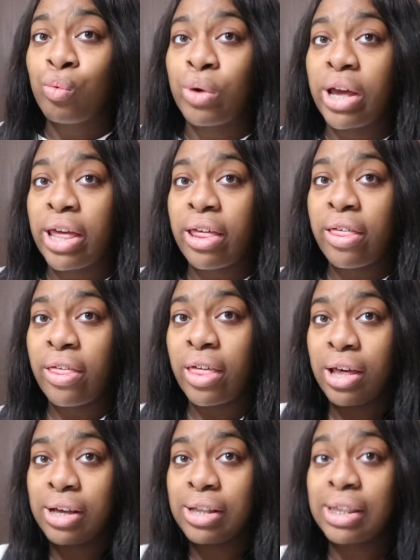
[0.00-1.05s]
with
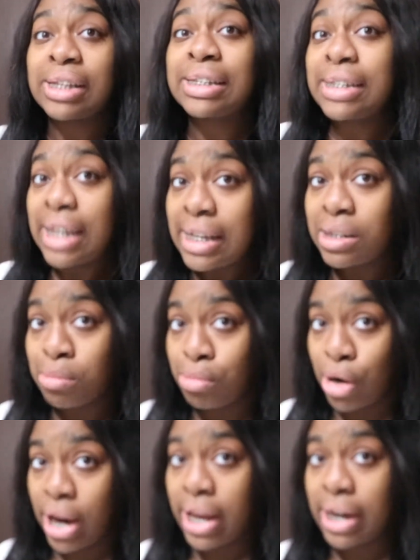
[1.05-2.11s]
the Seint
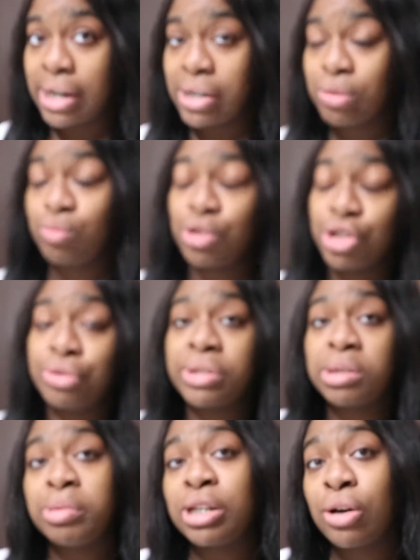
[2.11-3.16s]
brand, which
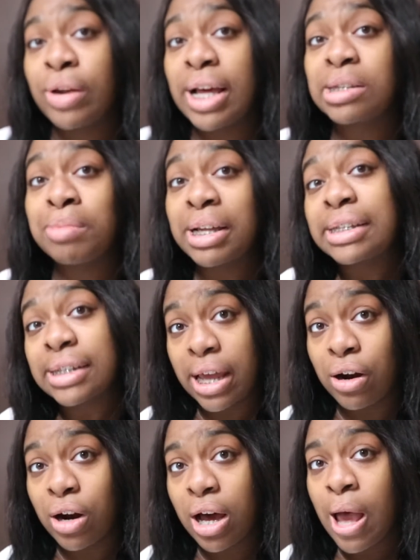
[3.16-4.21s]
used to be known as
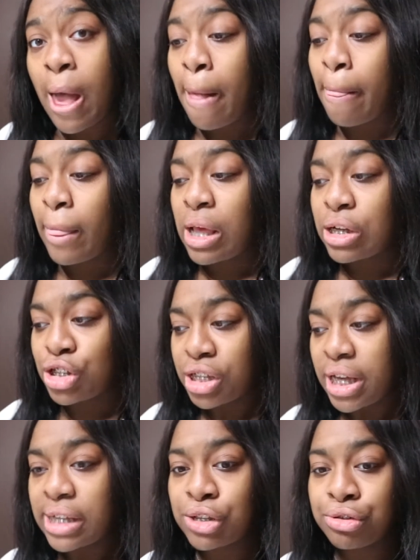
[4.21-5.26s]
mascara,
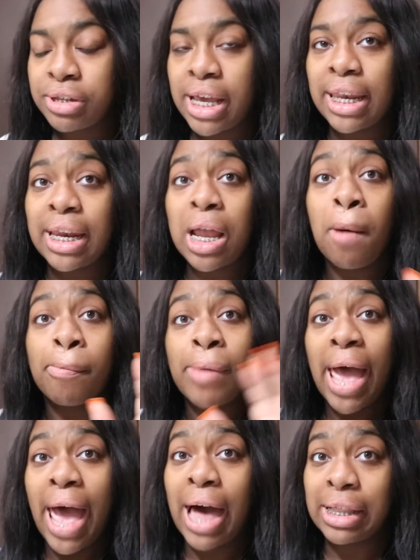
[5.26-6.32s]
she has created a
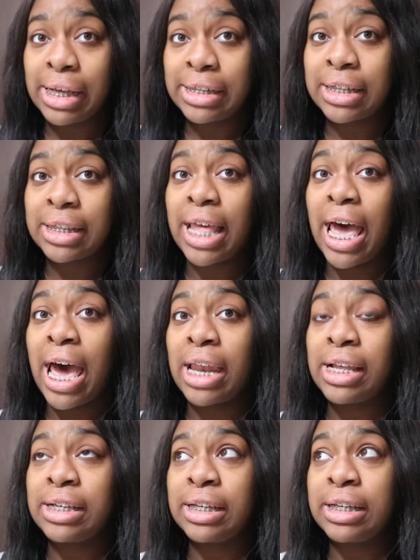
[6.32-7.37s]
palette
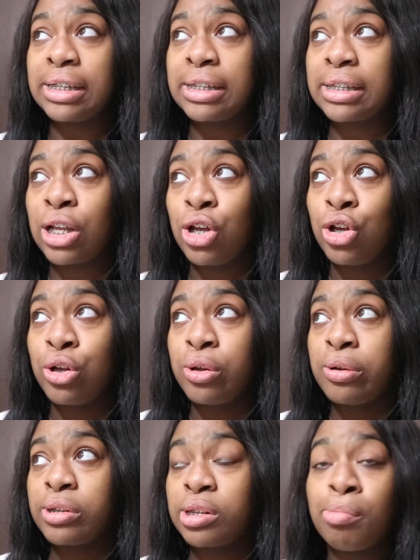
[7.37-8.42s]
that is
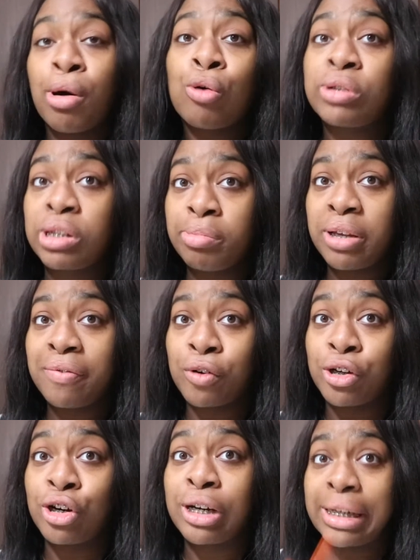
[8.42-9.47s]
supposed to be
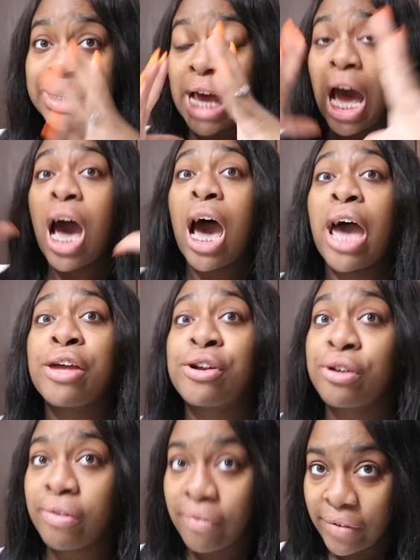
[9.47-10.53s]
for your
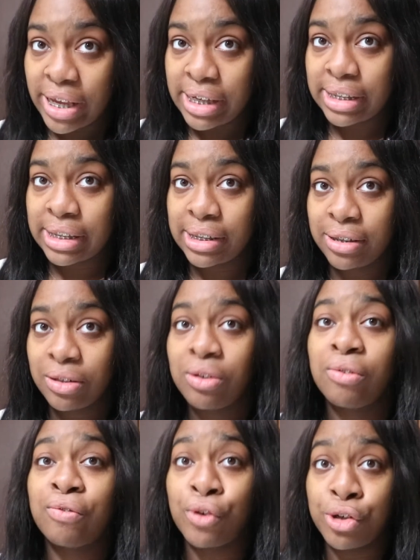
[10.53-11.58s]
entire face
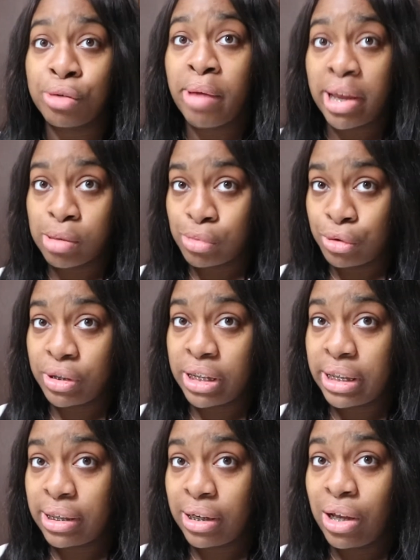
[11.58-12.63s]
for your makeup
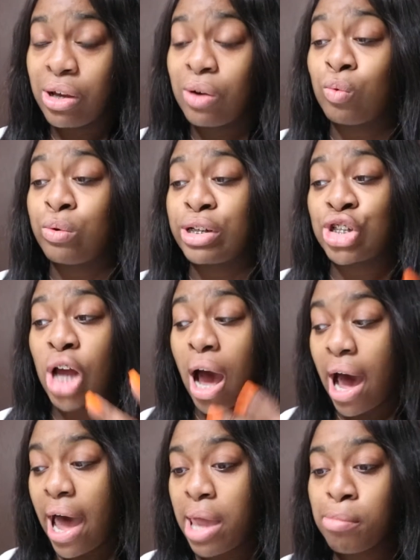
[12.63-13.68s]
routine, which
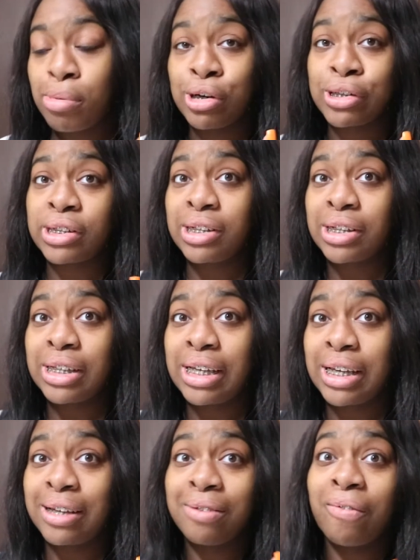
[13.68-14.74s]
I
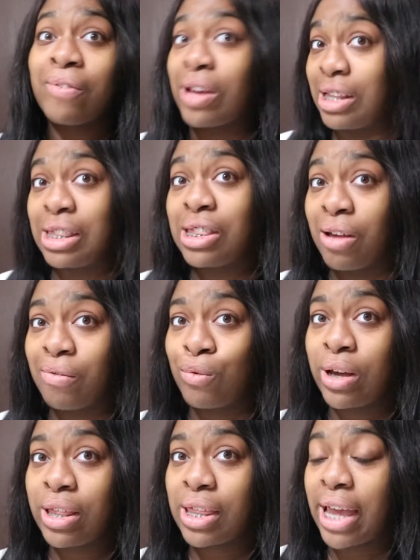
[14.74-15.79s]
personally fell in love
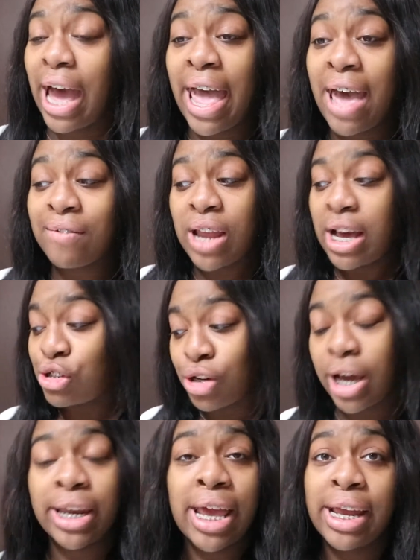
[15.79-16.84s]
with. Like, I have not
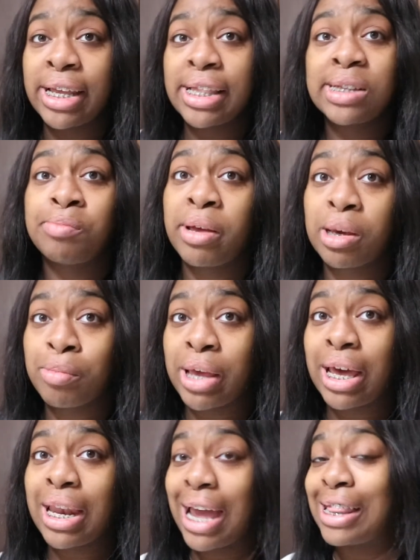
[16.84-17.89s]
tried any of this makeup
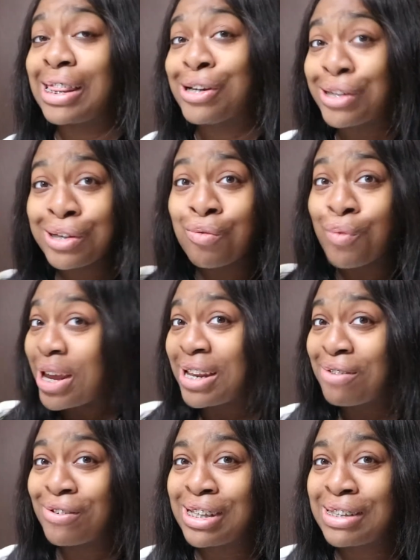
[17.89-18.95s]
yet. I literally
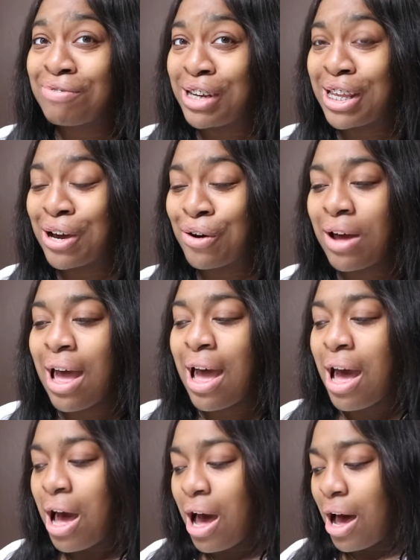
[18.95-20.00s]
waited for this video.
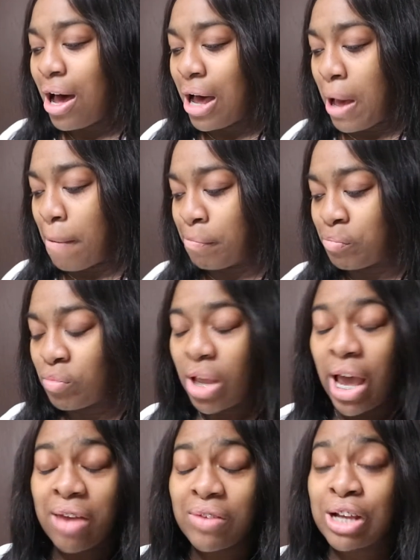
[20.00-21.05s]
I
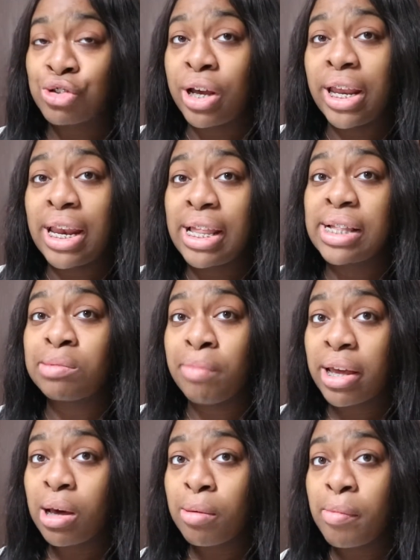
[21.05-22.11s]
have not tried any of this
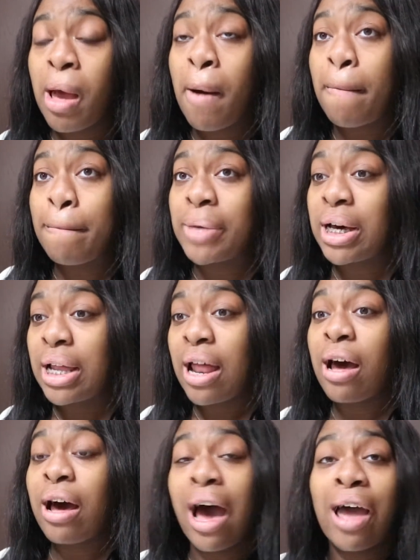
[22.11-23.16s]
makeup,
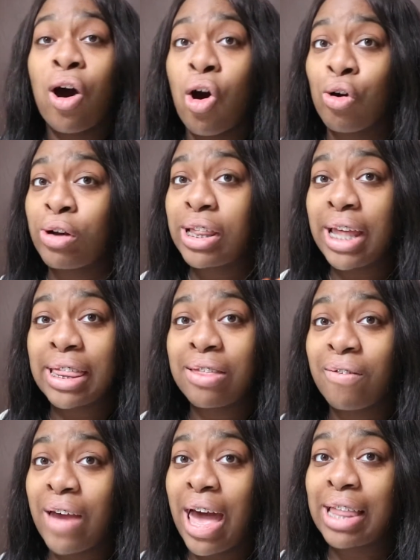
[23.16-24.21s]
but I already like the
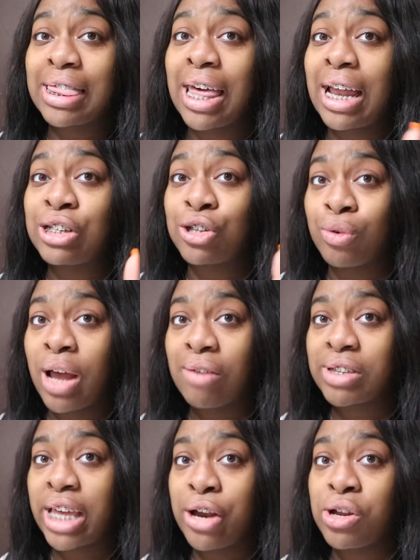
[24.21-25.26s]
fact that I don't have
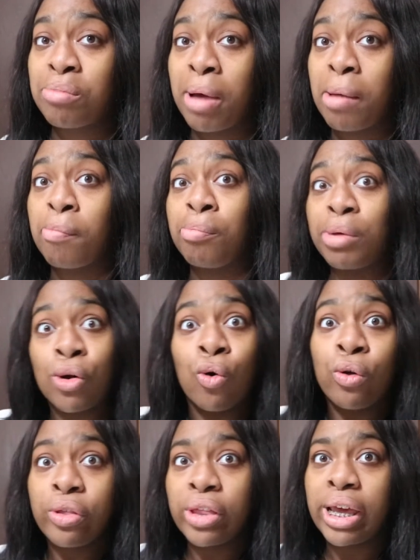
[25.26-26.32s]
to carry my big
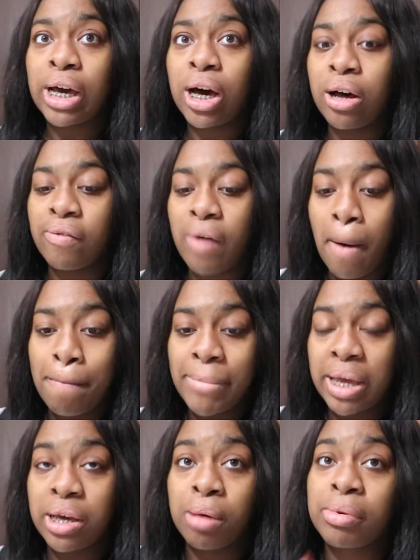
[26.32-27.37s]
old thing of
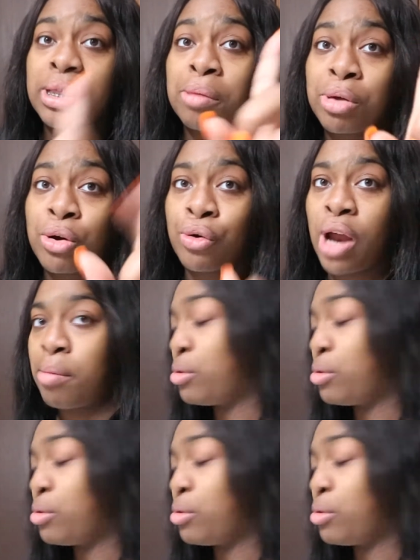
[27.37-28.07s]
makeup. Let me go grab